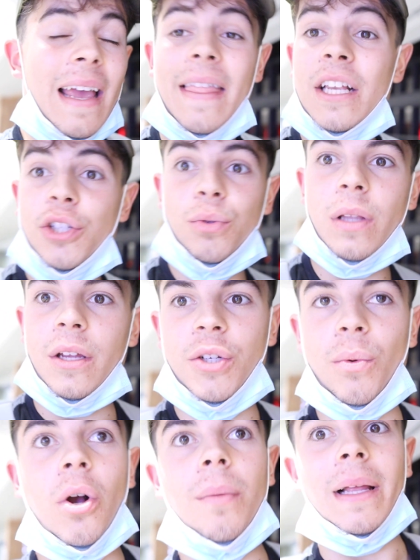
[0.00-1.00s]
And then she was like, she
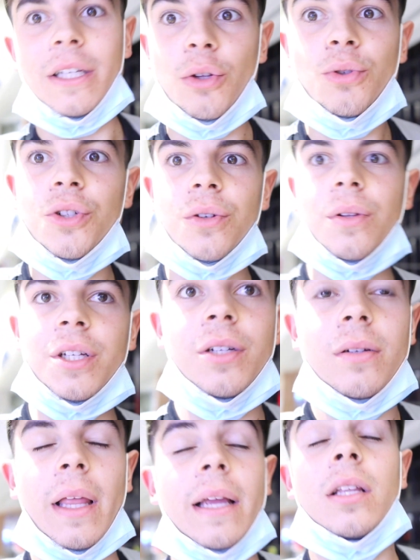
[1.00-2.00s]
woke up like delusional. She
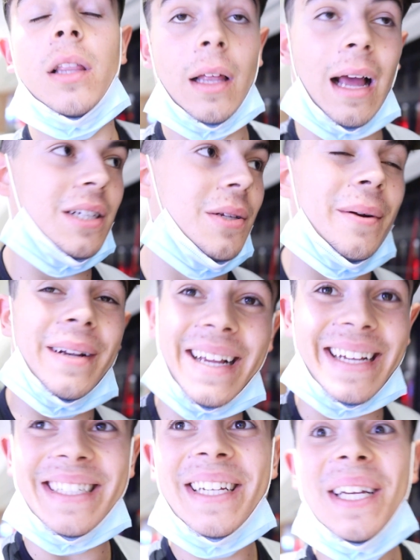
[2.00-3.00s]
was like, I swear to
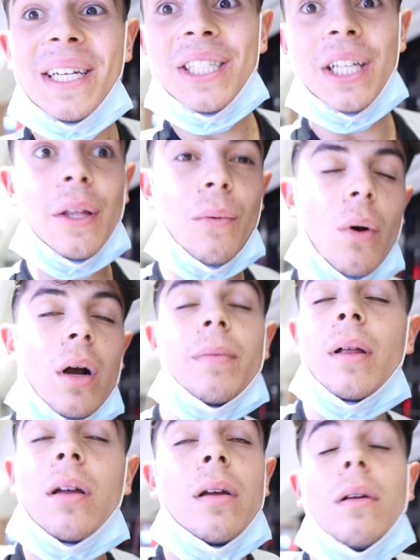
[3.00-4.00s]
God, she really woke up
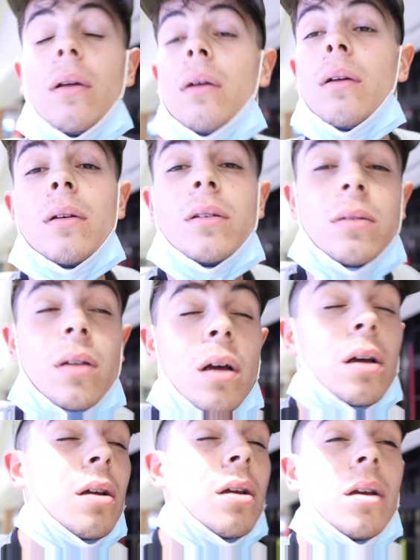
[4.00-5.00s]
like, she's
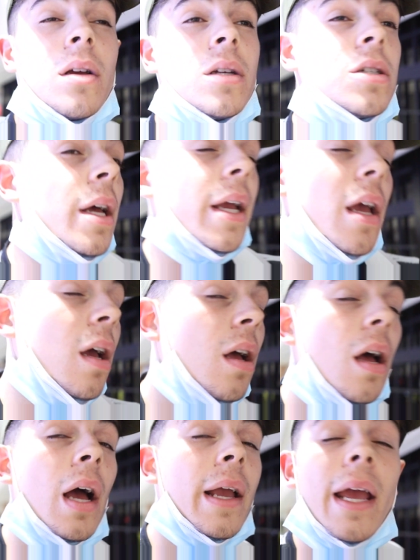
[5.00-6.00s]
like,
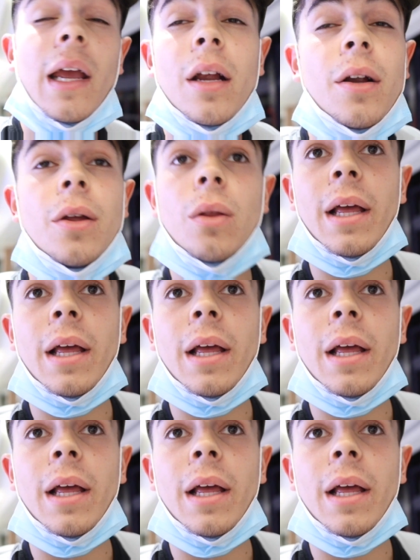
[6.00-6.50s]
I can't hear you.